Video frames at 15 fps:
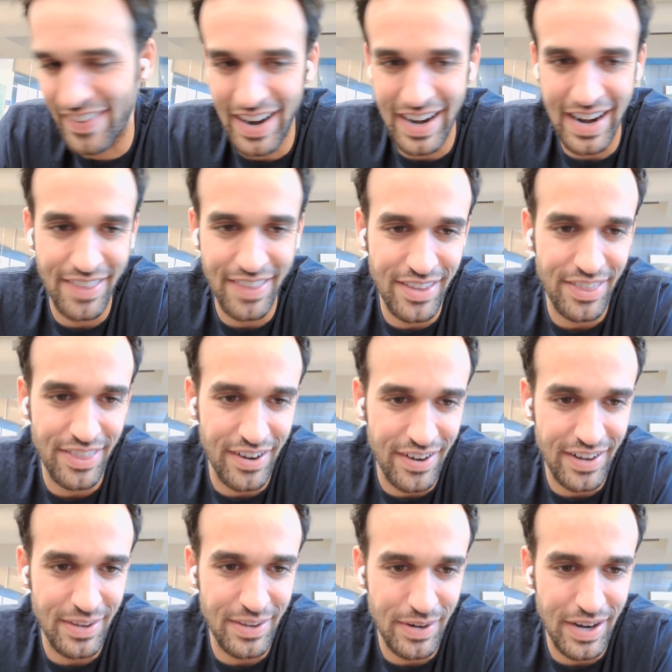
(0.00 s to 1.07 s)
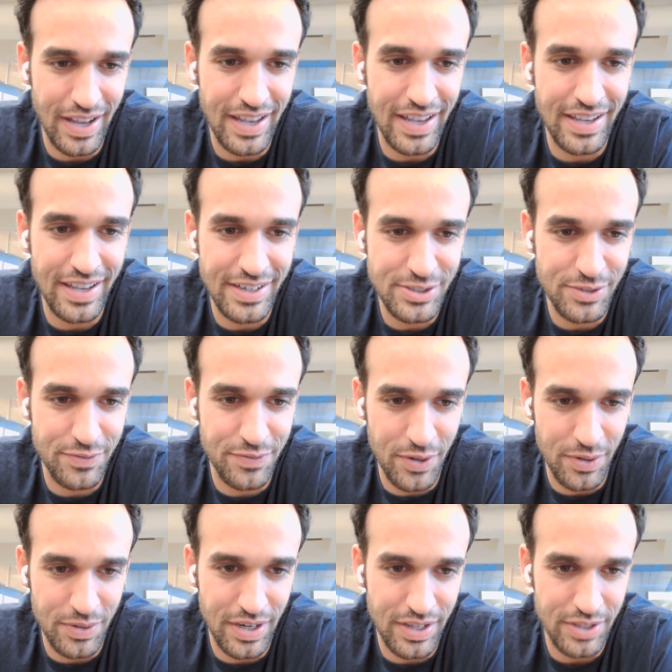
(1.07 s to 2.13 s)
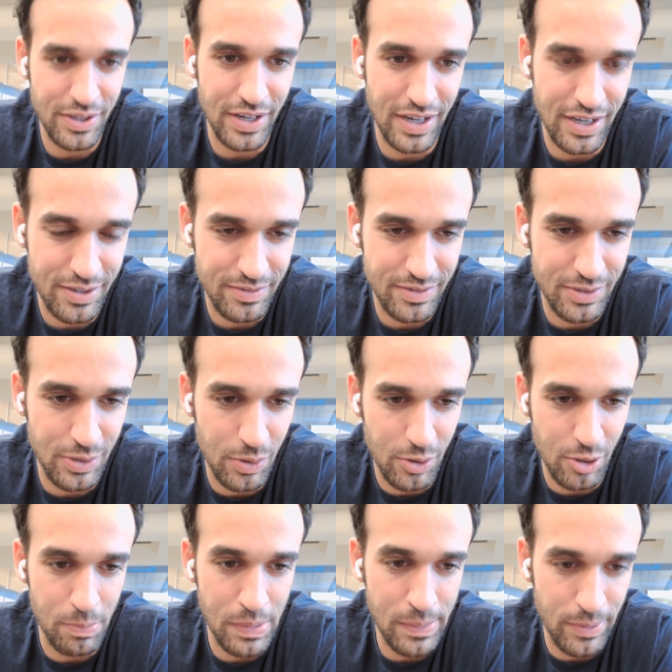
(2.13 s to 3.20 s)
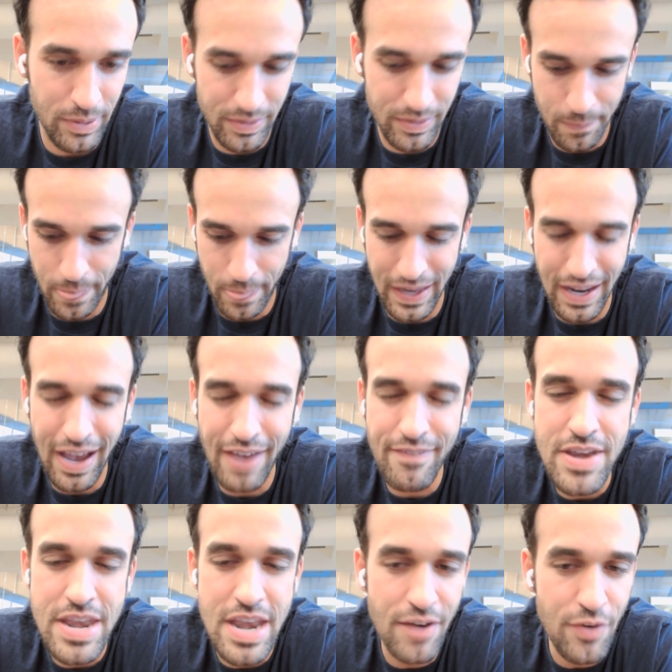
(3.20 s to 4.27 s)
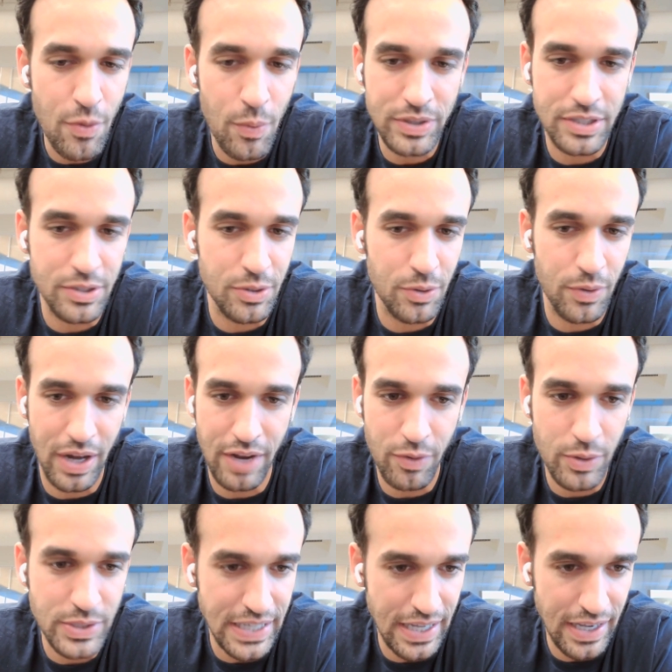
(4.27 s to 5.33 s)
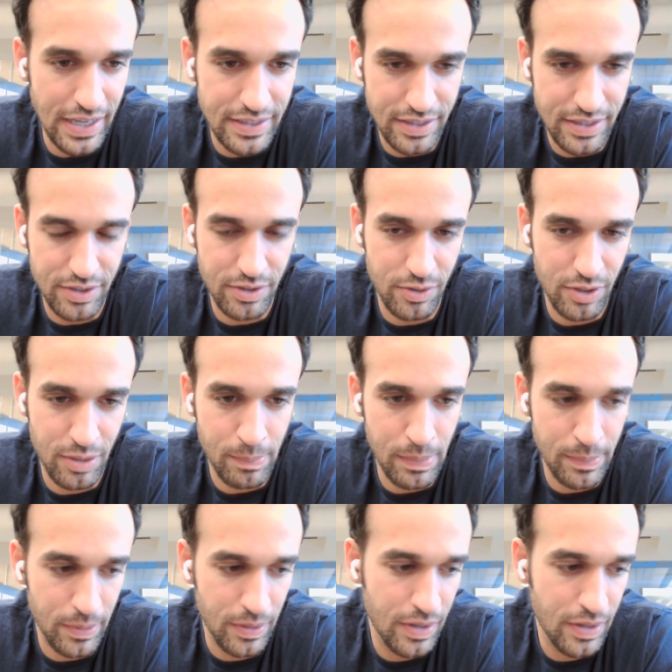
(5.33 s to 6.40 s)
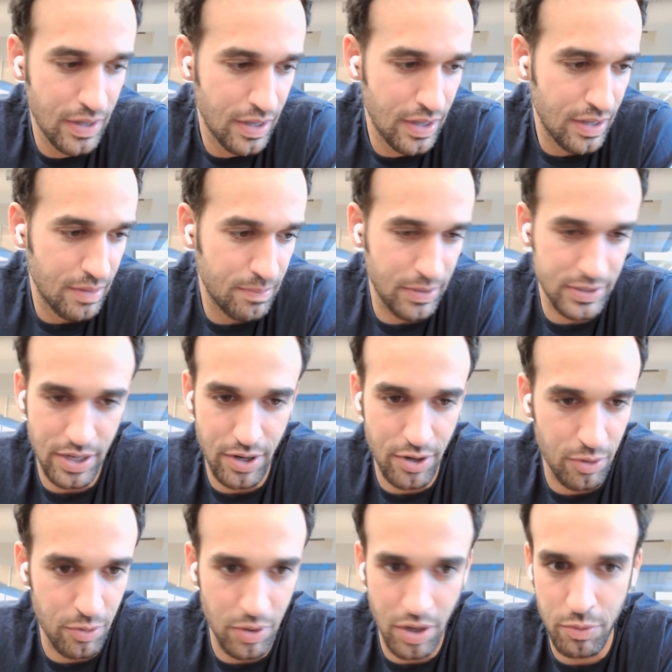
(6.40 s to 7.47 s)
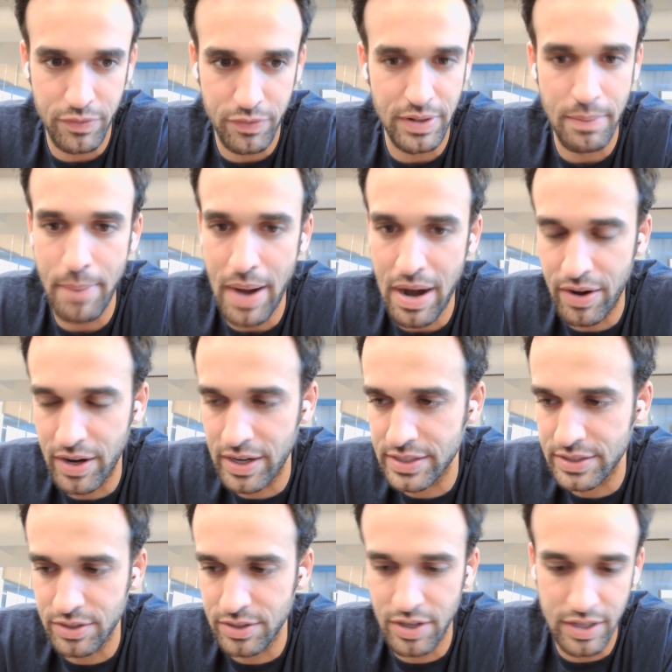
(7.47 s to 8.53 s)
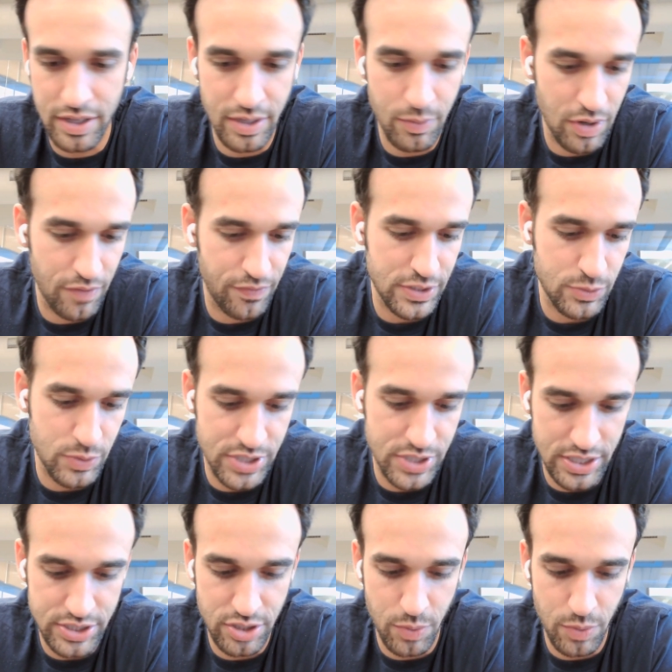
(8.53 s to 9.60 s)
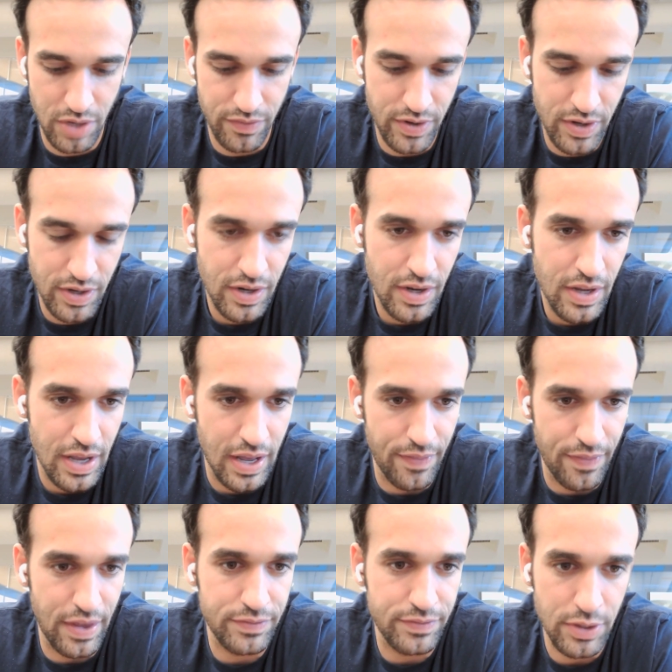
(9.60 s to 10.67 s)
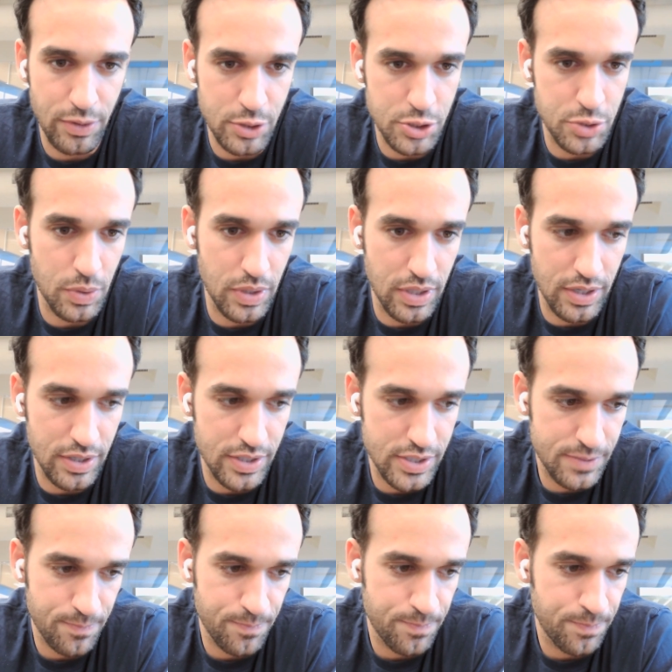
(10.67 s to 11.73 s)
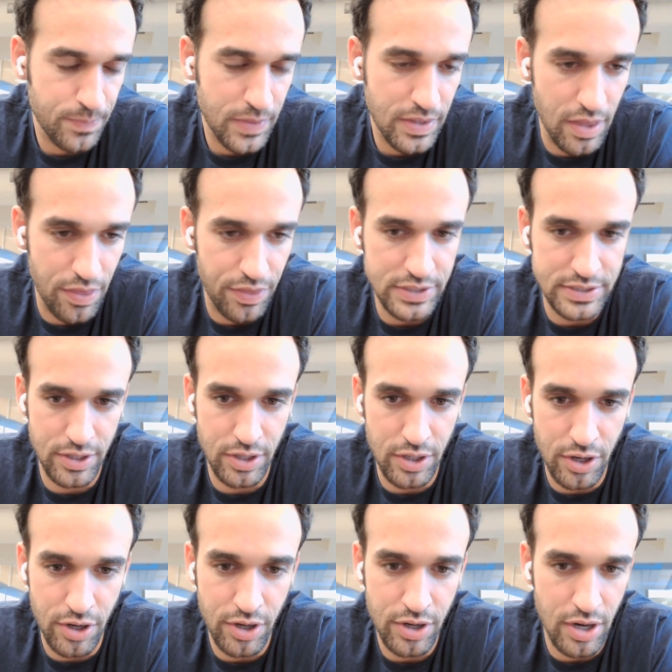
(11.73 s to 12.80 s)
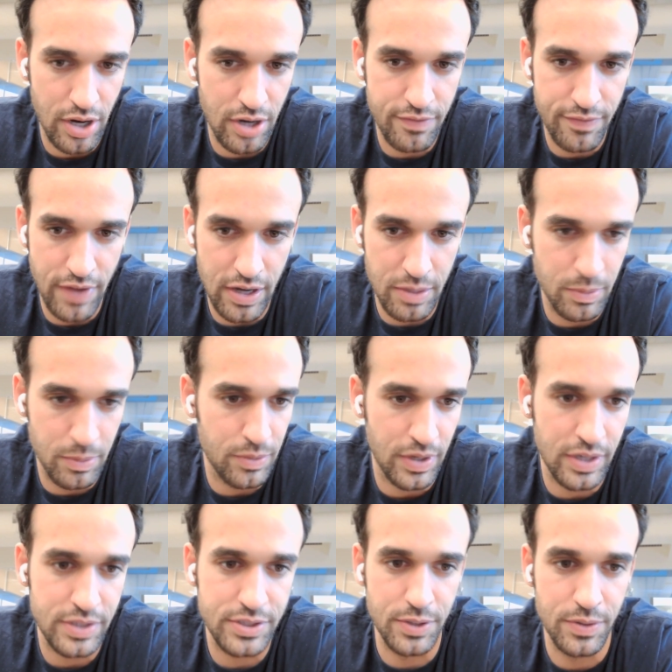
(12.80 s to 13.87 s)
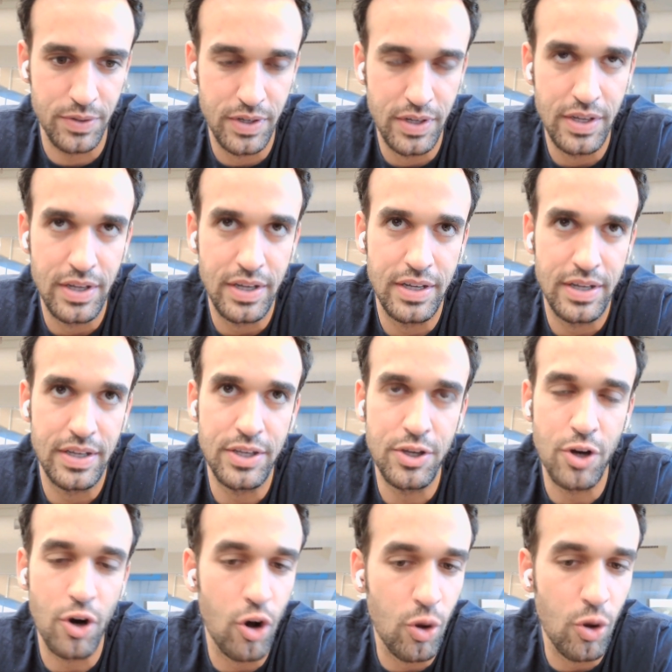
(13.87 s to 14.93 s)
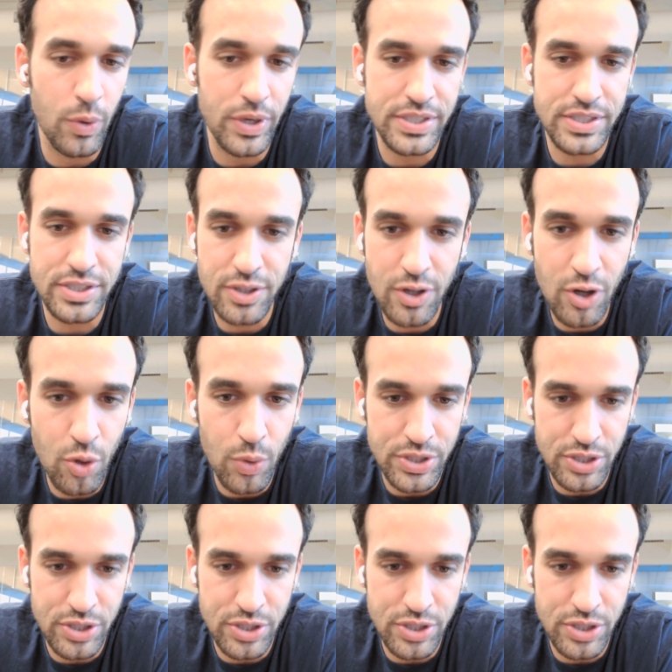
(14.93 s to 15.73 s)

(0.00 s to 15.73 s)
and then I landed there, and they were like, "Hey, here's your phone, and you gotta cold call people." I've never wanted to do that. I've always hated cold calling people because I don't know, I would feel embarrassed or I didn't want to face rejection or whatever. And then after those 3 years, the things that you learn are invaluable, right? So you're always